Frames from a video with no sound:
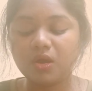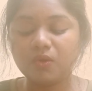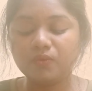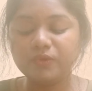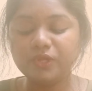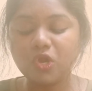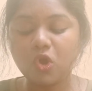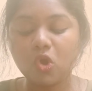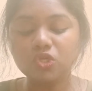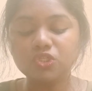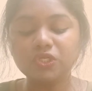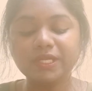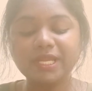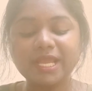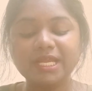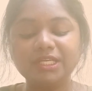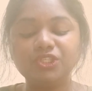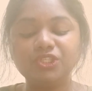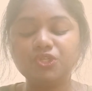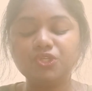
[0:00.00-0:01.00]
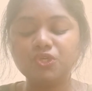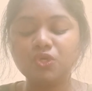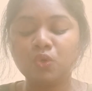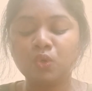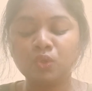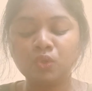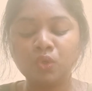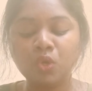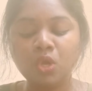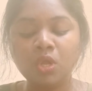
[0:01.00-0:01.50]
We also get to
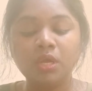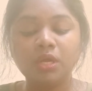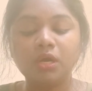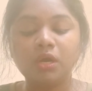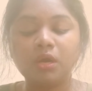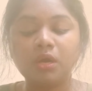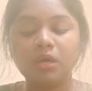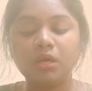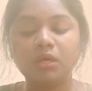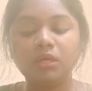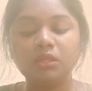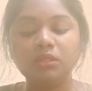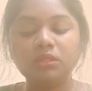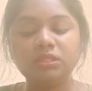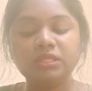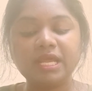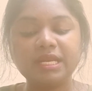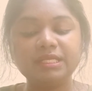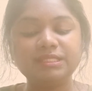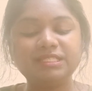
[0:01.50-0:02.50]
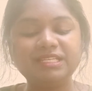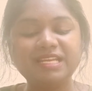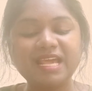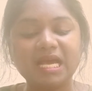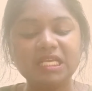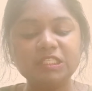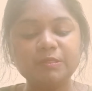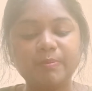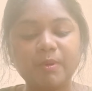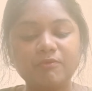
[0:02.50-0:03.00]
know there is
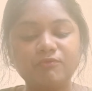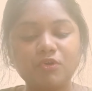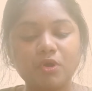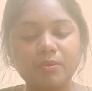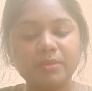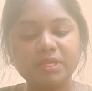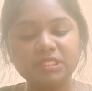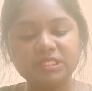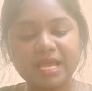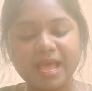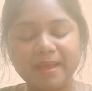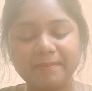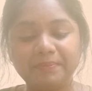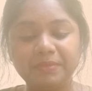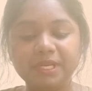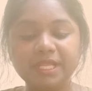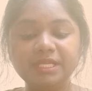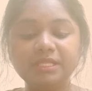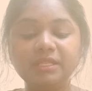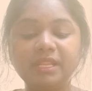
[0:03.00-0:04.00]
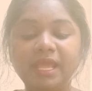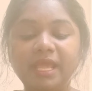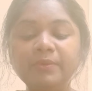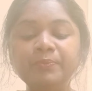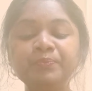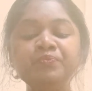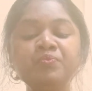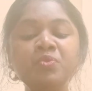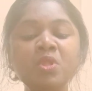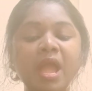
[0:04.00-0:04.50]
dance performance happening there.